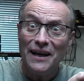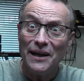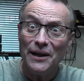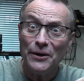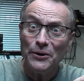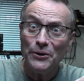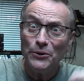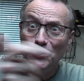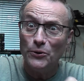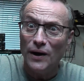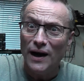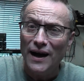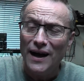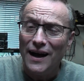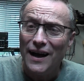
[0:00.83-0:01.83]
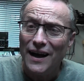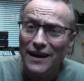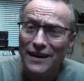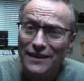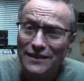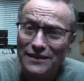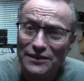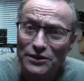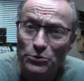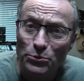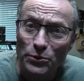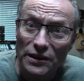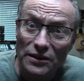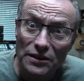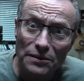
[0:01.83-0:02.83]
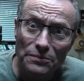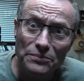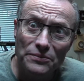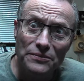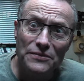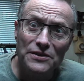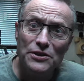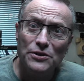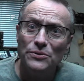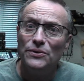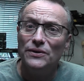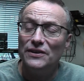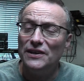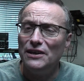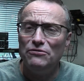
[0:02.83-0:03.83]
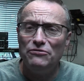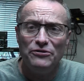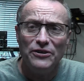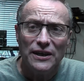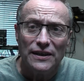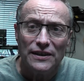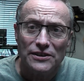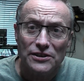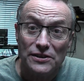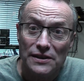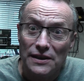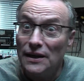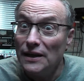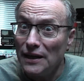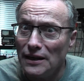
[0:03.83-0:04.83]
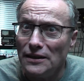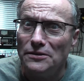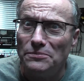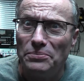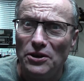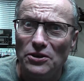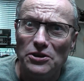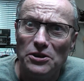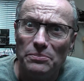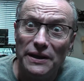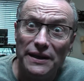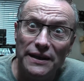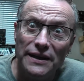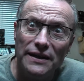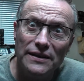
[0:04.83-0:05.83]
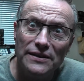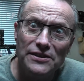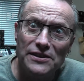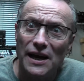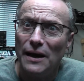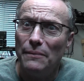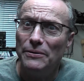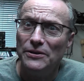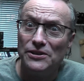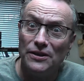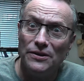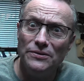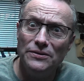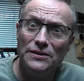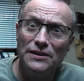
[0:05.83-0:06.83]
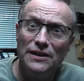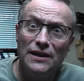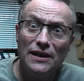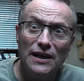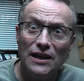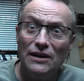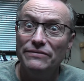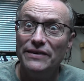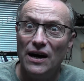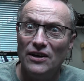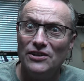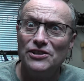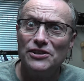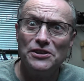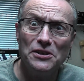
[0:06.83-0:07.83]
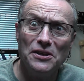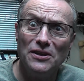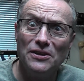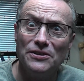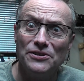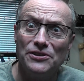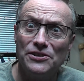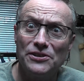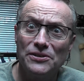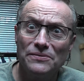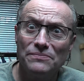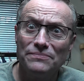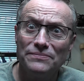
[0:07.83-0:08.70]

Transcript: Hello and welcome to the first and possibly last episode of Ask Doz.